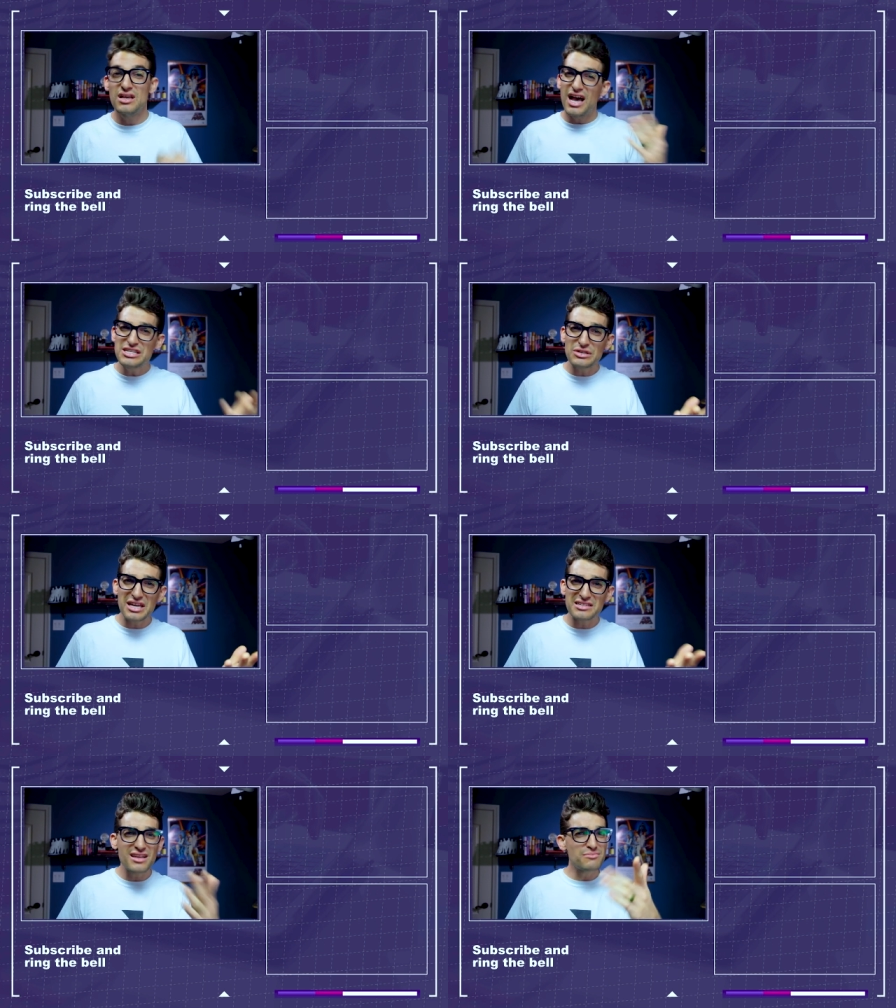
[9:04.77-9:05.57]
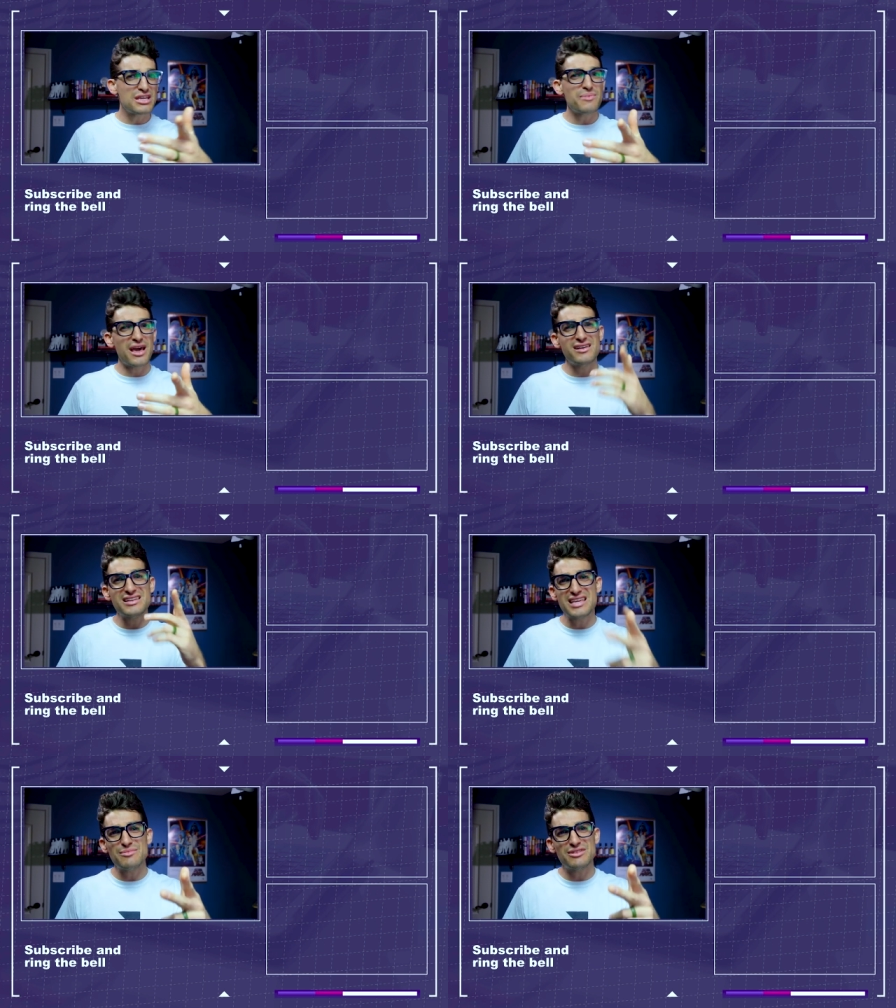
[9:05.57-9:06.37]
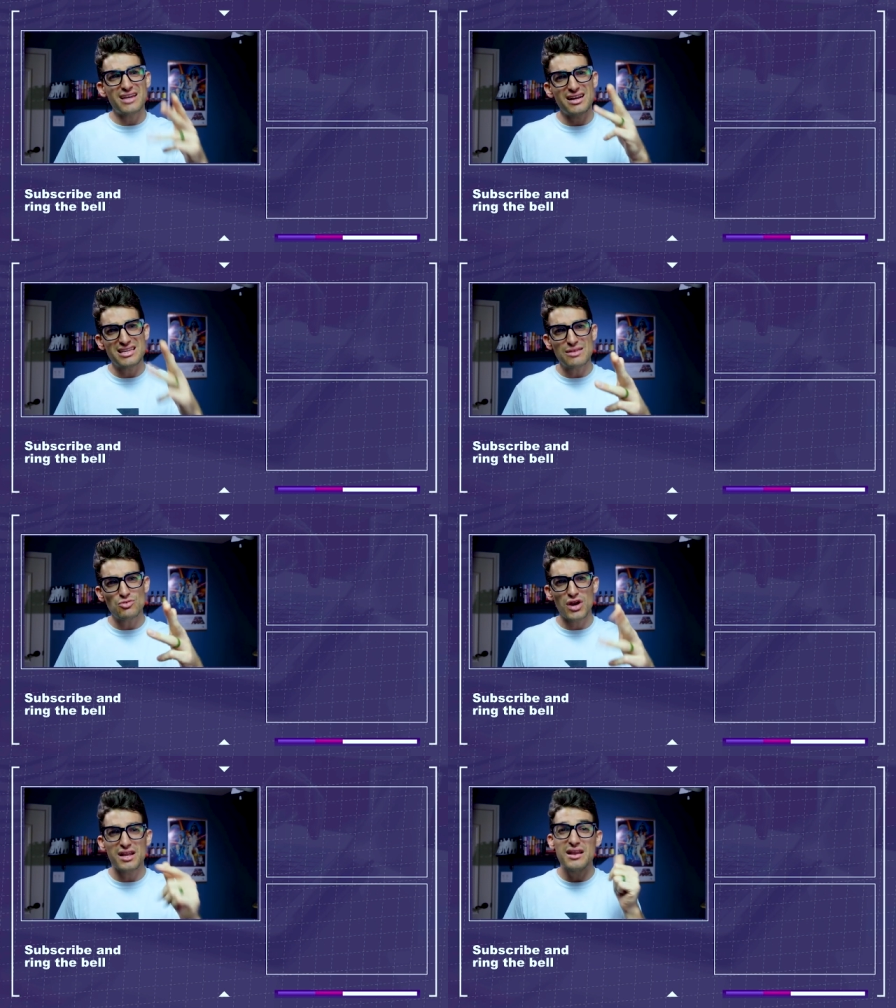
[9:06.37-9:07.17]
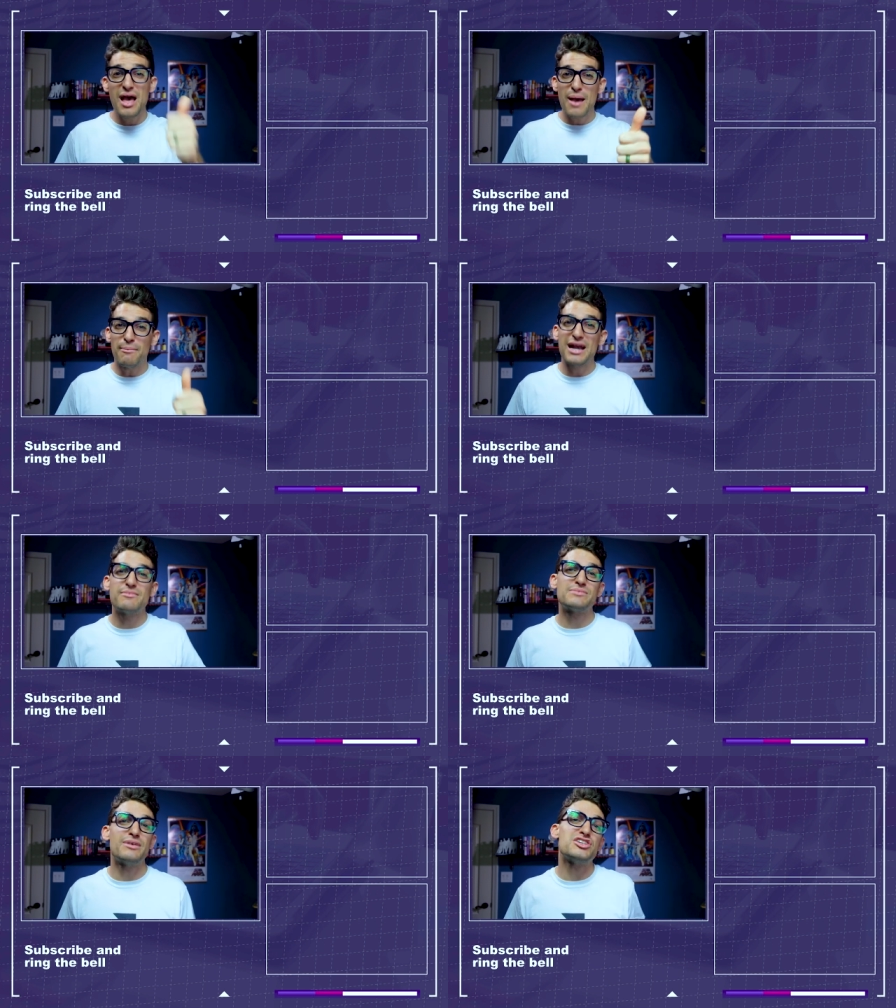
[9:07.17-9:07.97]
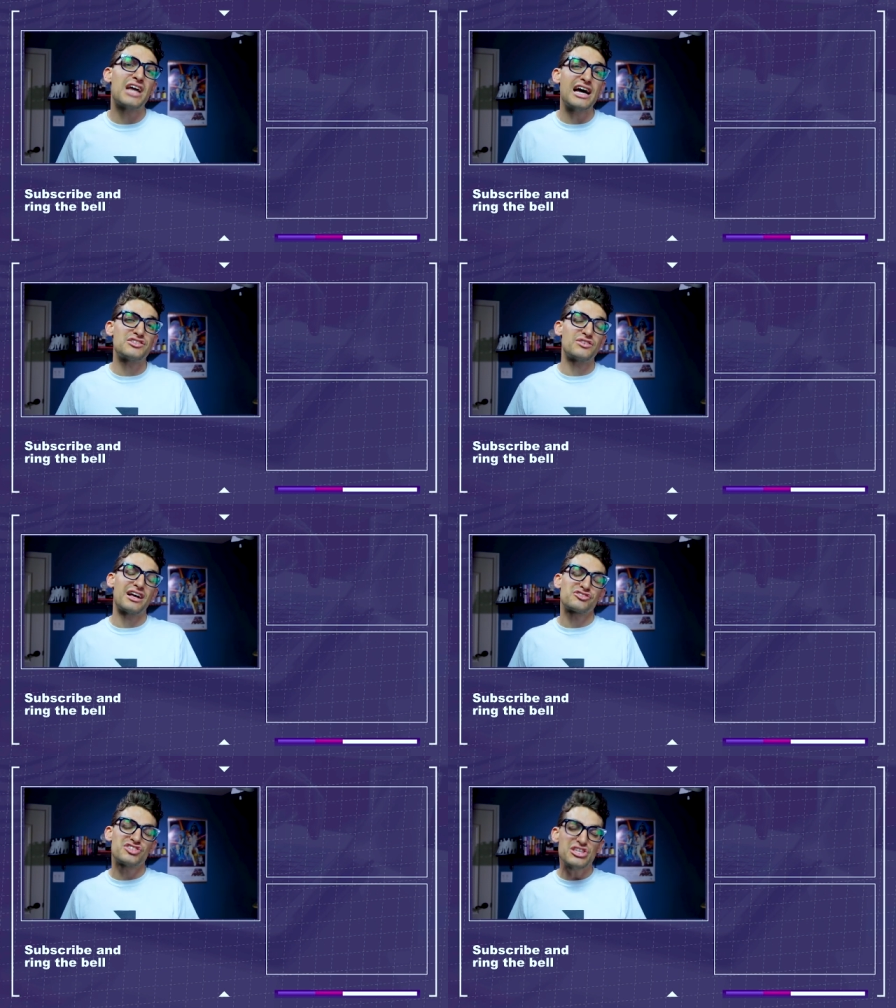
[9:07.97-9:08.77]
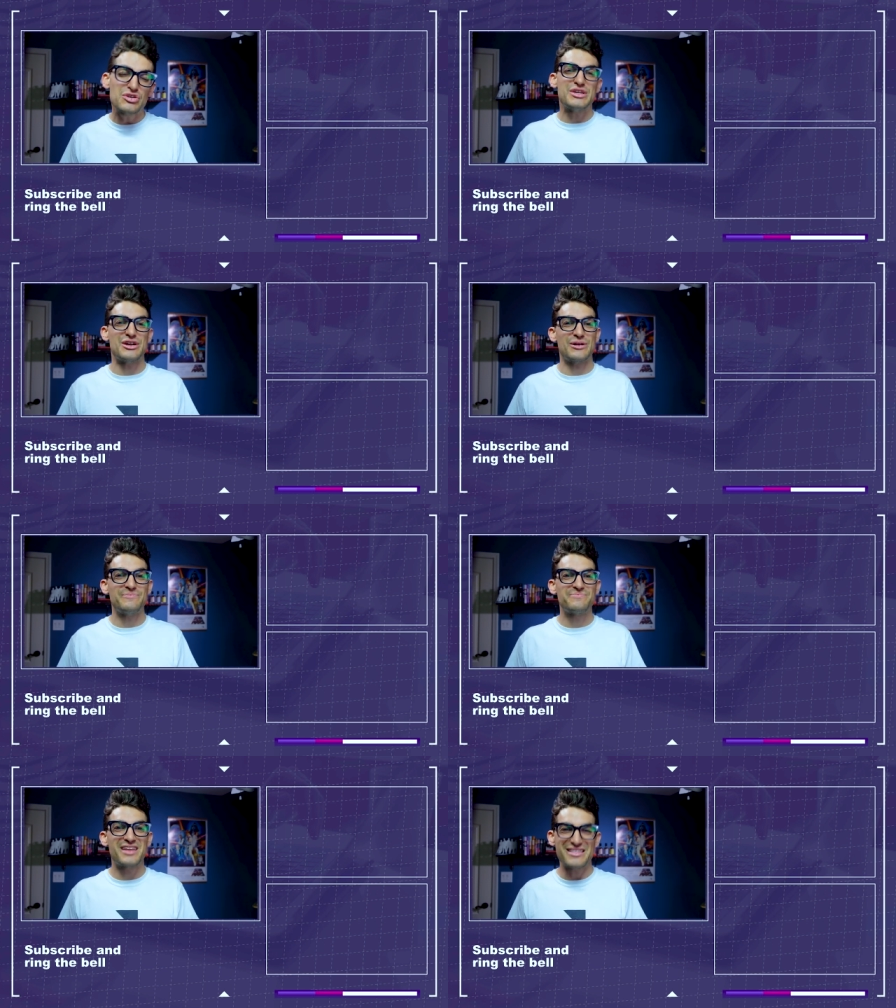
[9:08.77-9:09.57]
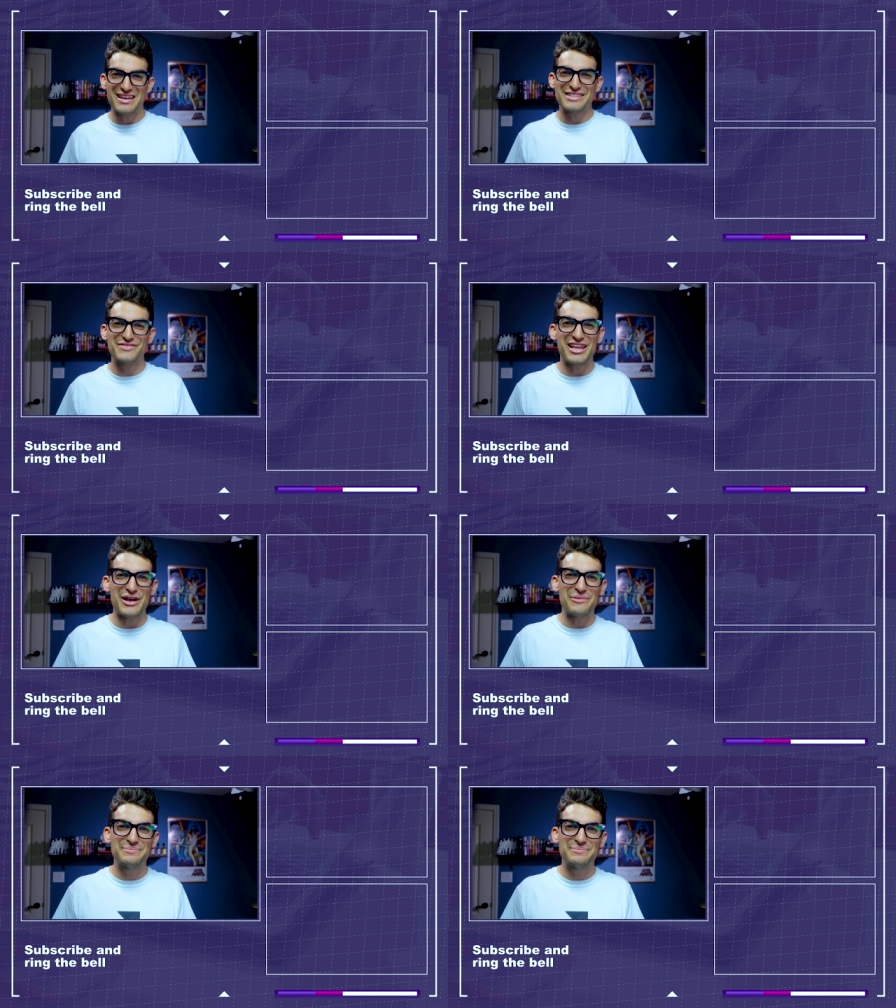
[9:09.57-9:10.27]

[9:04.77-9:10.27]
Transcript: Until next time, keep editing, keep designing, keep creating. My name is Benji Kaiser, and I'll see you here in the next video.